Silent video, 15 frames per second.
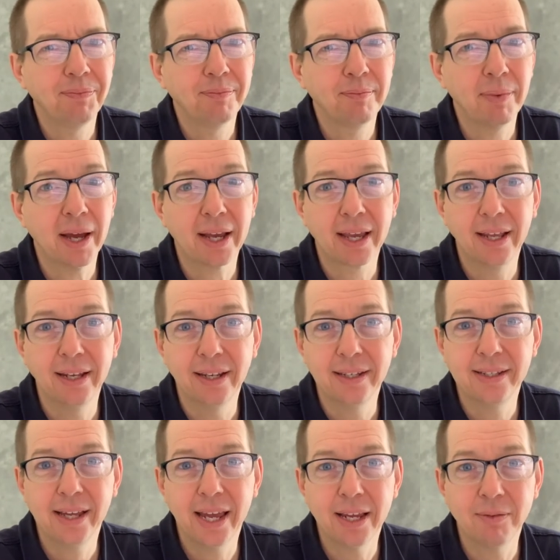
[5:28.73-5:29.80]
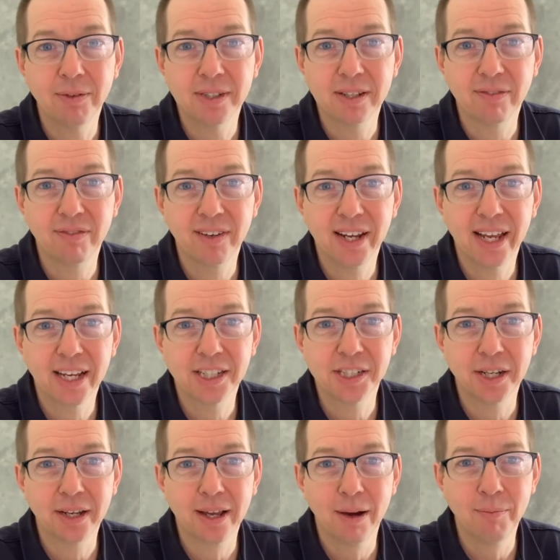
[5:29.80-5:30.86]
back in the day was the
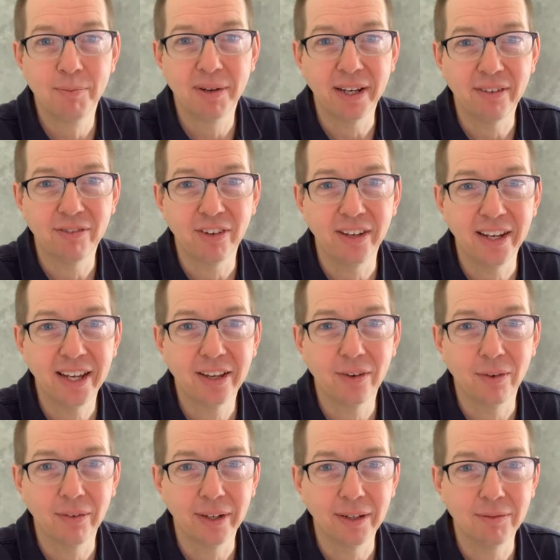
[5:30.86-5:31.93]
flagship company for Nikon.